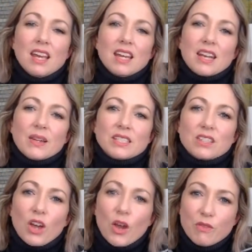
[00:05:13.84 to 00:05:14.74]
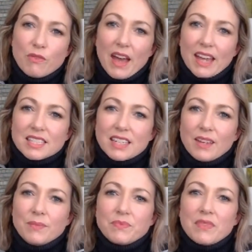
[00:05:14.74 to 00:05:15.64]
Now, it's a cofactor
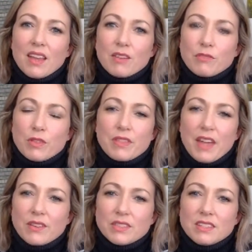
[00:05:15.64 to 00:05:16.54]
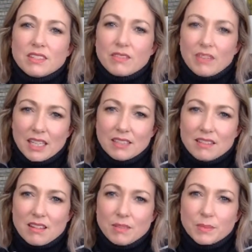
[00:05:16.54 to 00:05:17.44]
for thousands of
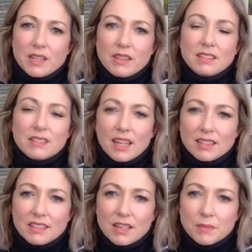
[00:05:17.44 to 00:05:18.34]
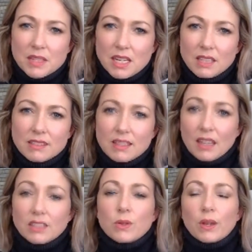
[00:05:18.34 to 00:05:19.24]
enzymes, and these enzymes need zinc
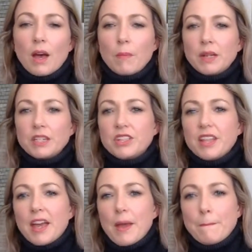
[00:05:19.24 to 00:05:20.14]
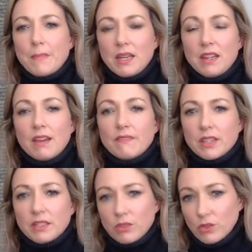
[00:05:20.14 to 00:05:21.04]
to accomplish their many
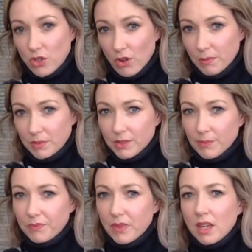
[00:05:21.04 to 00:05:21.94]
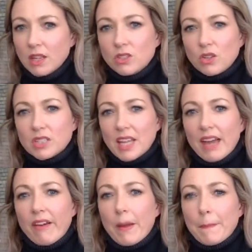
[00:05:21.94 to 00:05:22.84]
vital jobs. Dr.
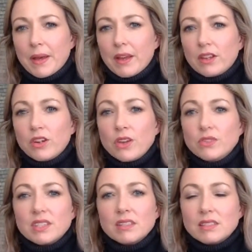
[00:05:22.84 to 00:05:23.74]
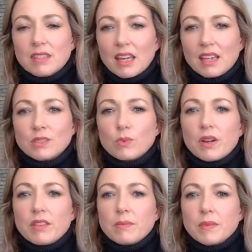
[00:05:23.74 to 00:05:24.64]
Eric Berg notes zinc is one of
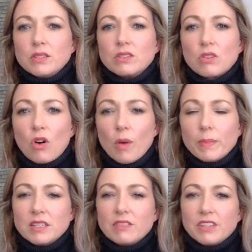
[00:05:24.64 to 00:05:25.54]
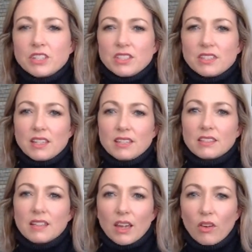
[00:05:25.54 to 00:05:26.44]
the most common deficiencies
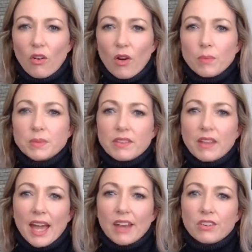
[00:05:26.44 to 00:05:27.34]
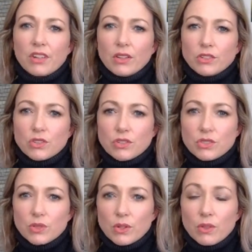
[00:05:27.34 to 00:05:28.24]
in crops in the agricultural
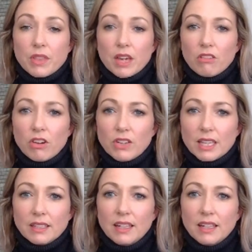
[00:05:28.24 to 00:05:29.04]
soil they're grown in,